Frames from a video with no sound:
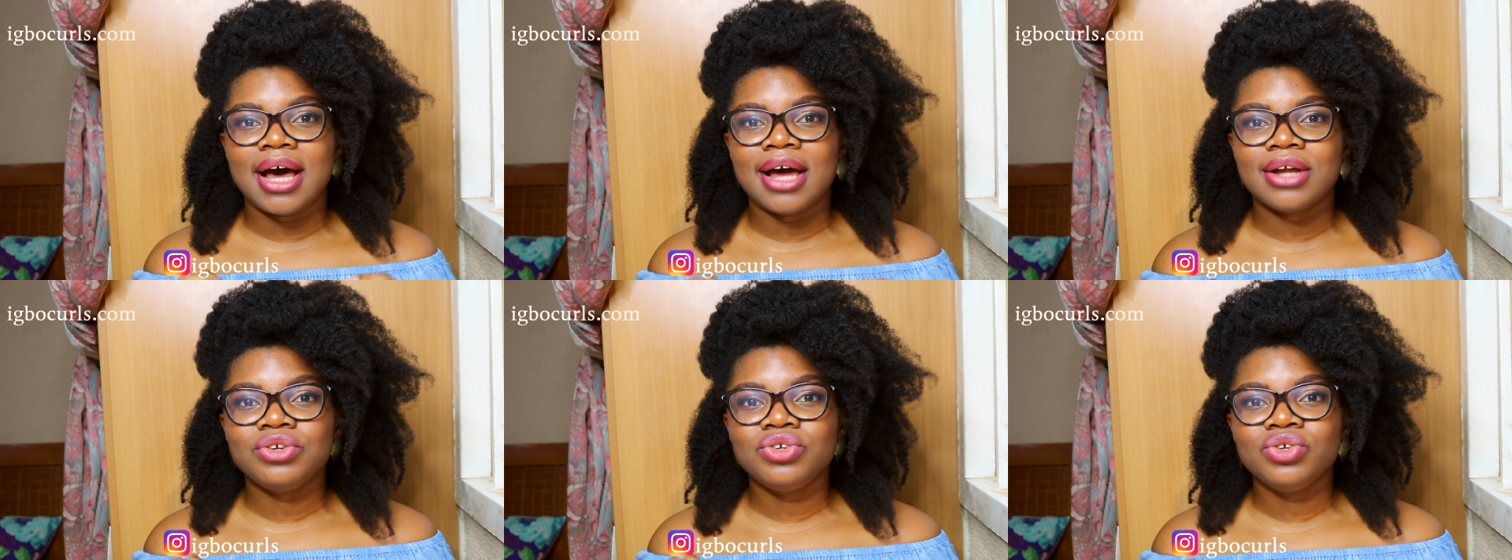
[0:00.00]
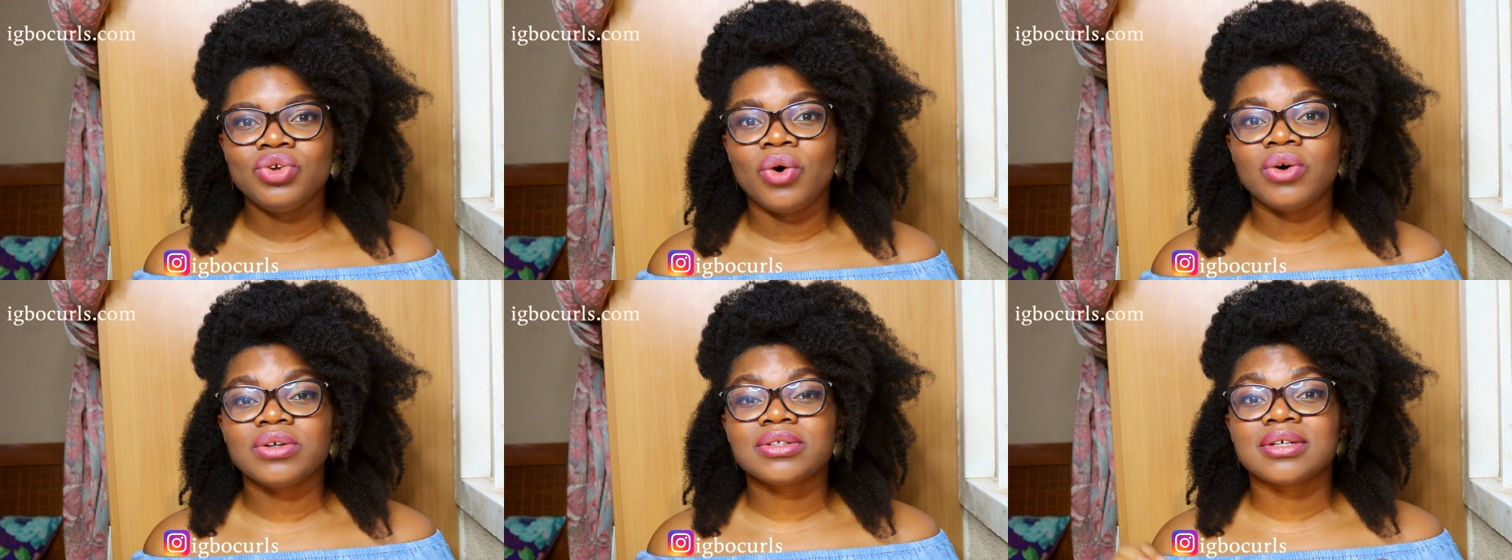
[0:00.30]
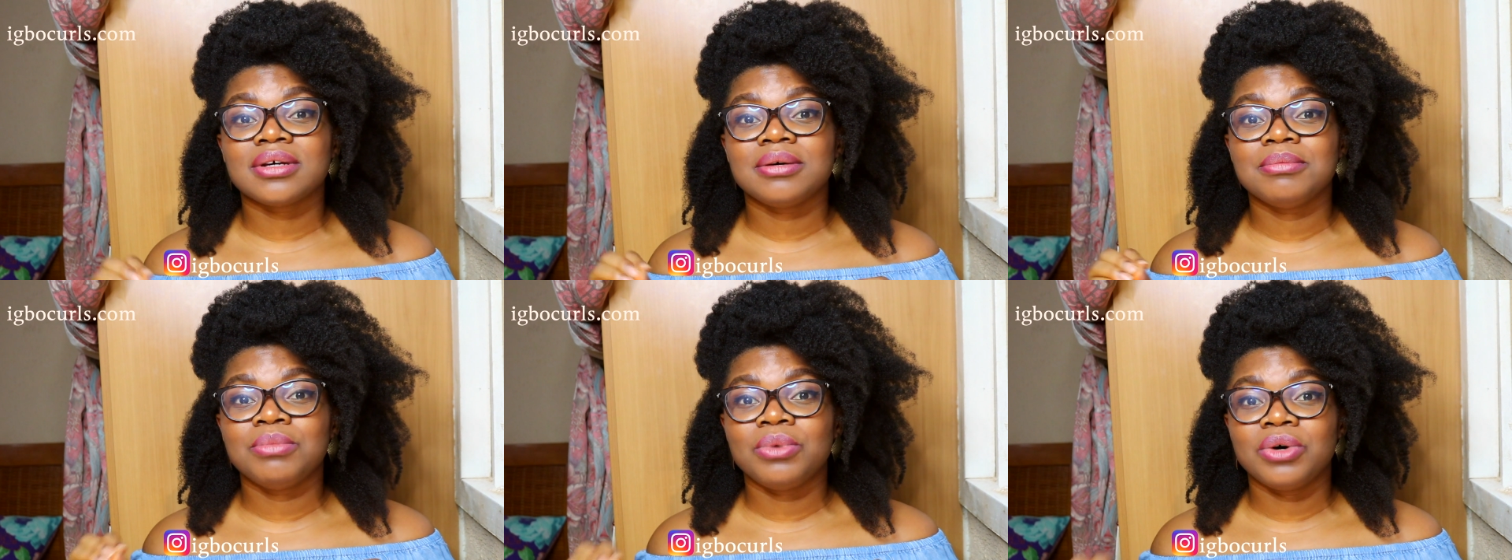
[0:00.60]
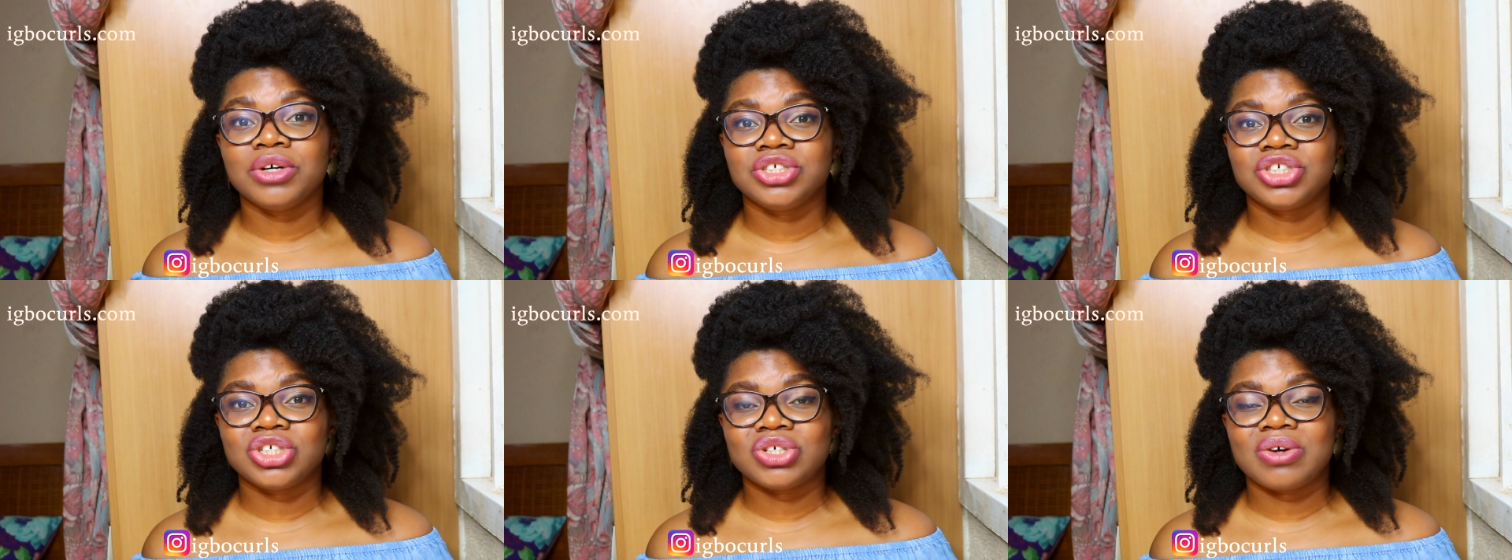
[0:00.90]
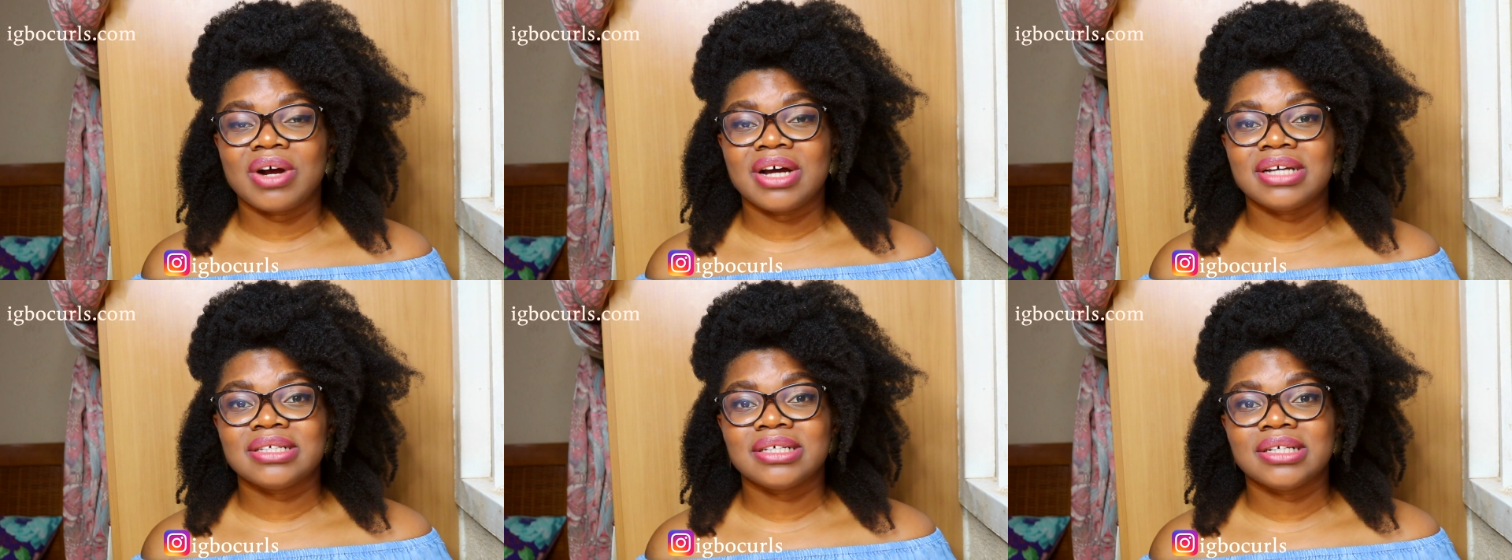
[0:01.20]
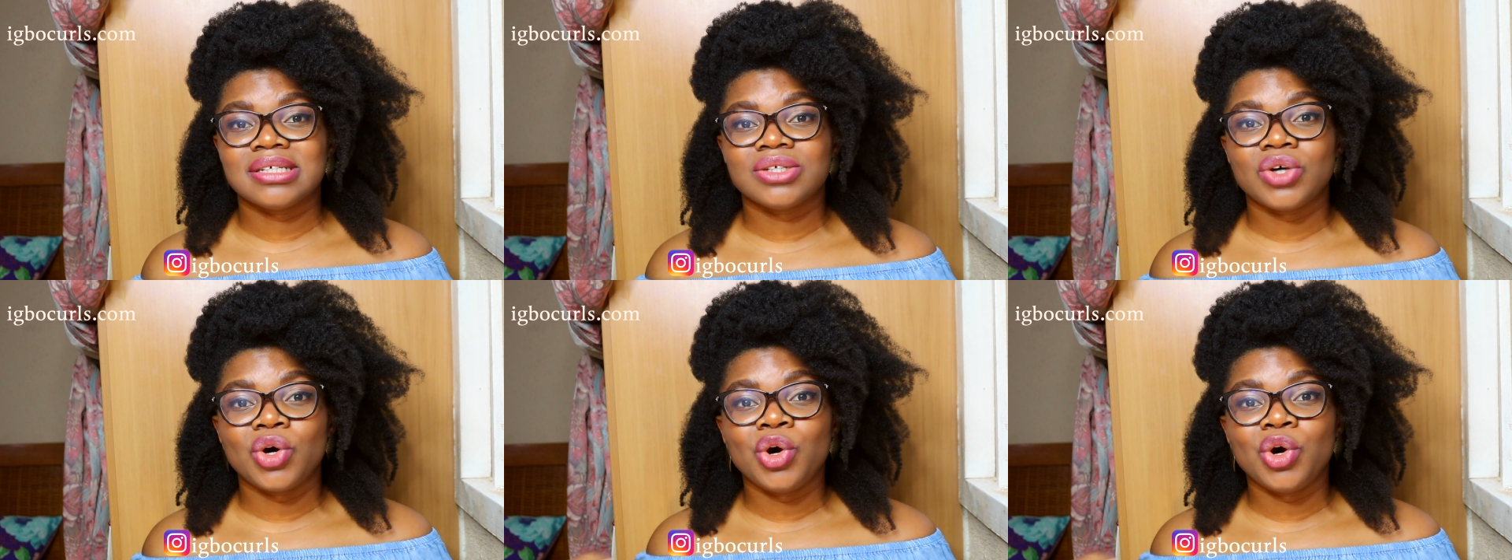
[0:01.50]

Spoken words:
are not moisturizers.